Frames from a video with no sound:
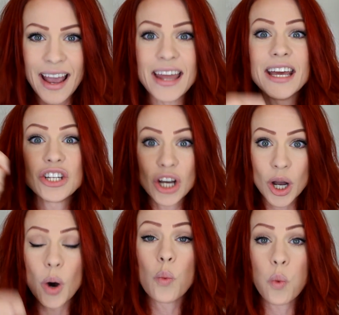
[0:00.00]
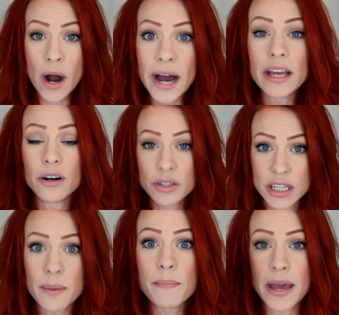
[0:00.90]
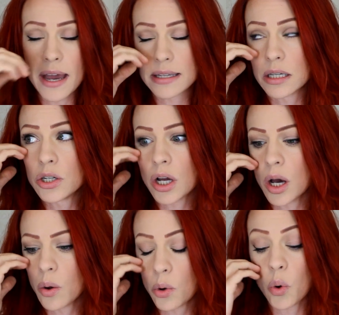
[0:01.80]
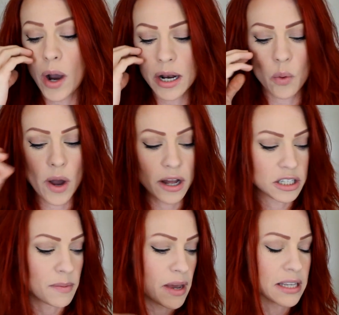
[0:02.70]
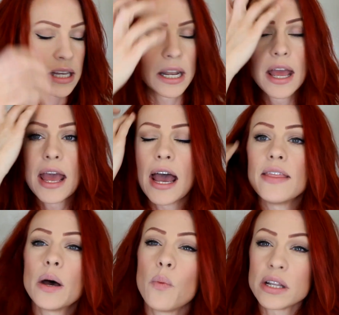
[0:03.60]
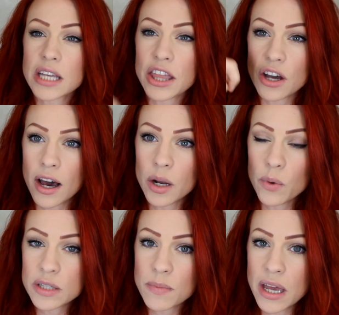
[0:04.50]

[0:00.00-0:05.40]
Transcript: and it took a while to mix. It took quite a while to mix it. And then once I thought it was